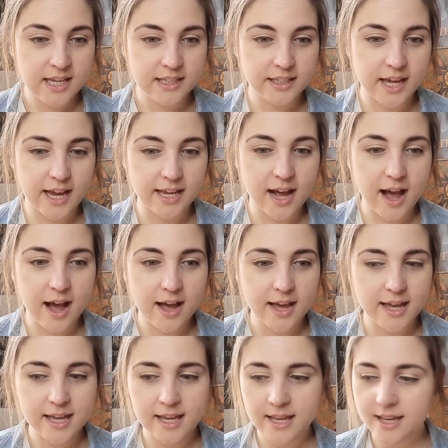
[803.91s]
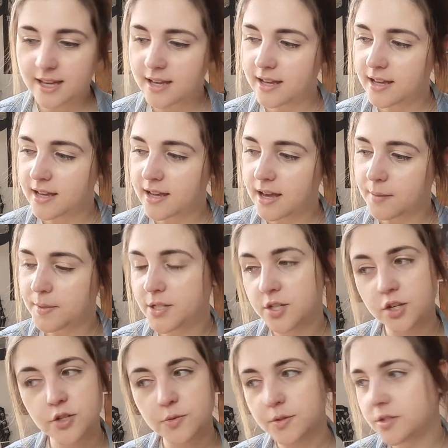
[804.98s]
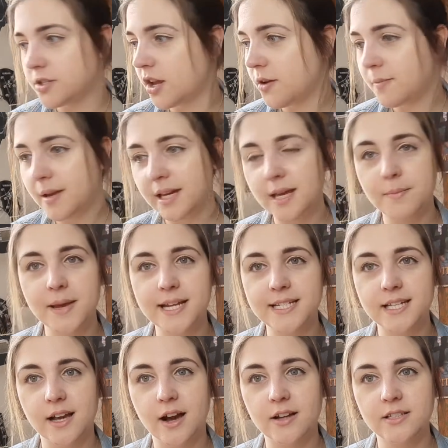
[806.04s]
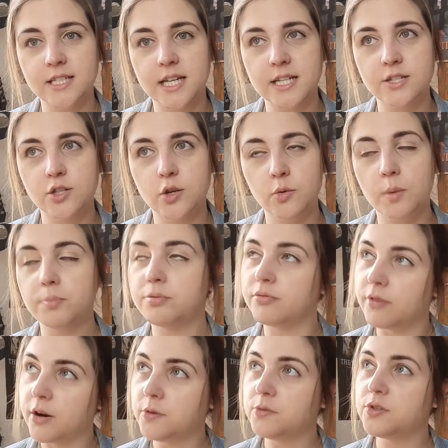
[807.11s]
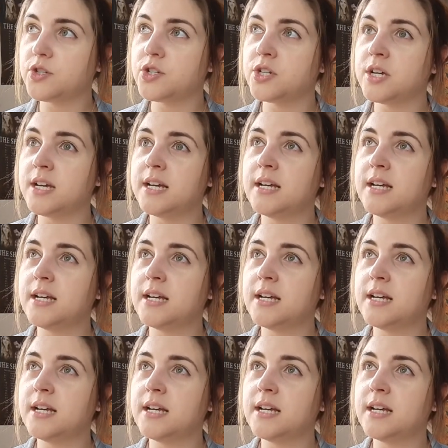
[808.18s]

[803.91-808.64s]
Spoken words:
Like, I am in touch with so many amazing artists who approach